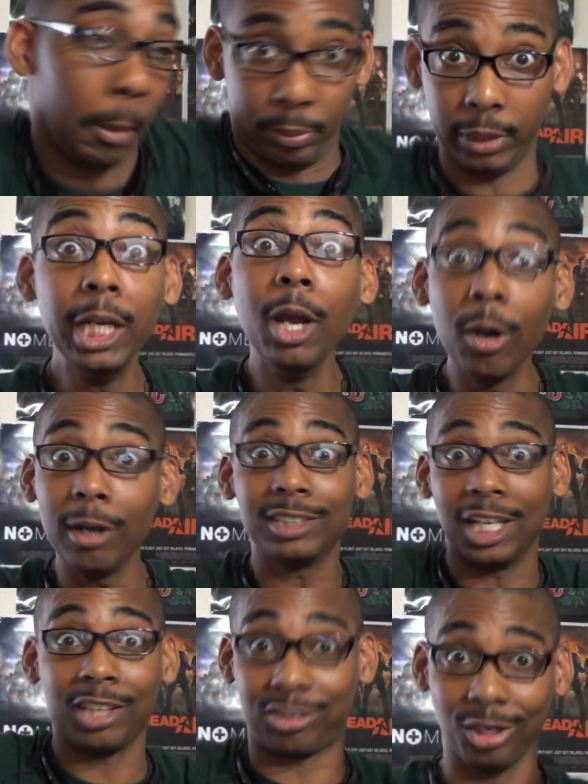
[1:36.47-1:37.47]

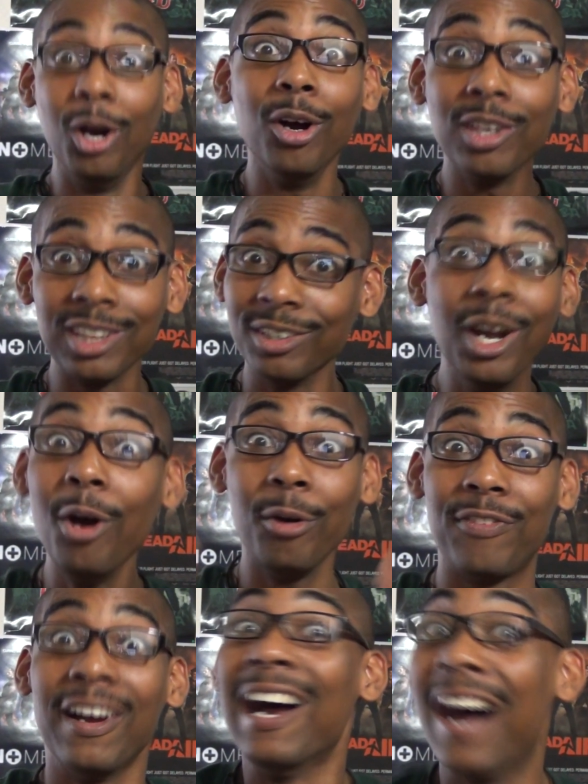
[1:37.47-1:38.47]
pre-orders are through the
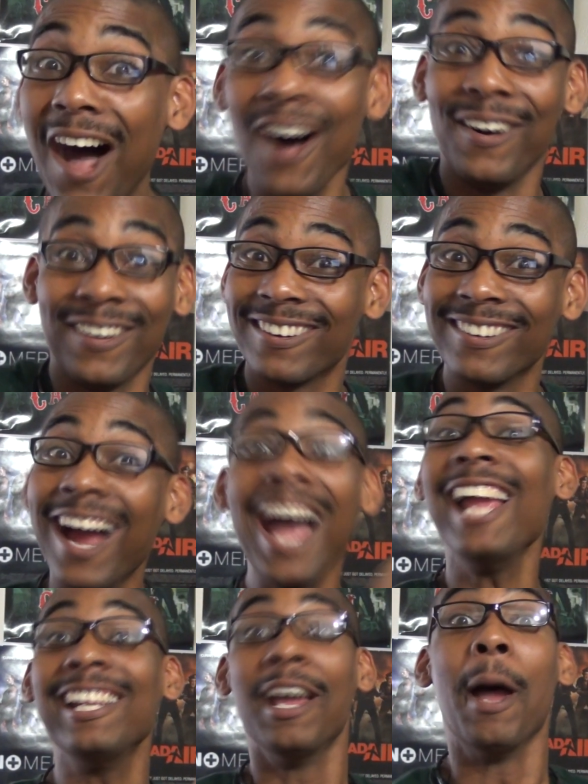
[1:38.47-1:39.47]
roof!
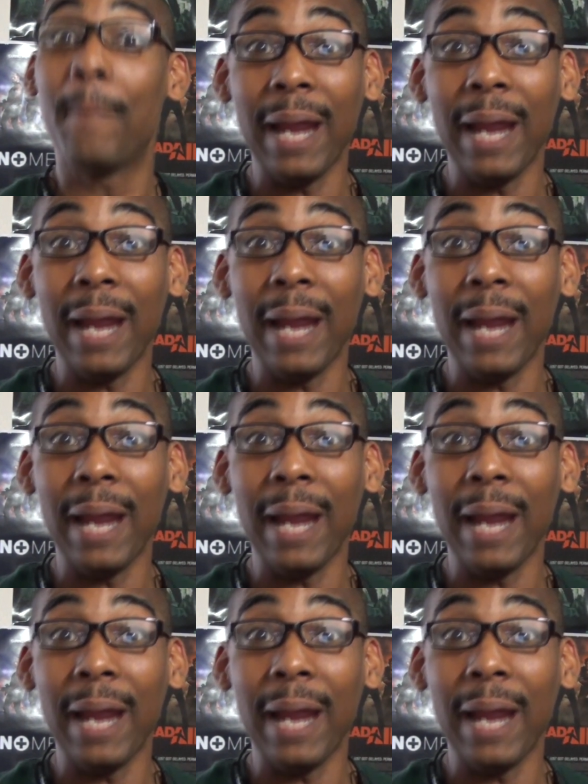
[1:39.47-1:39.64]
Alright!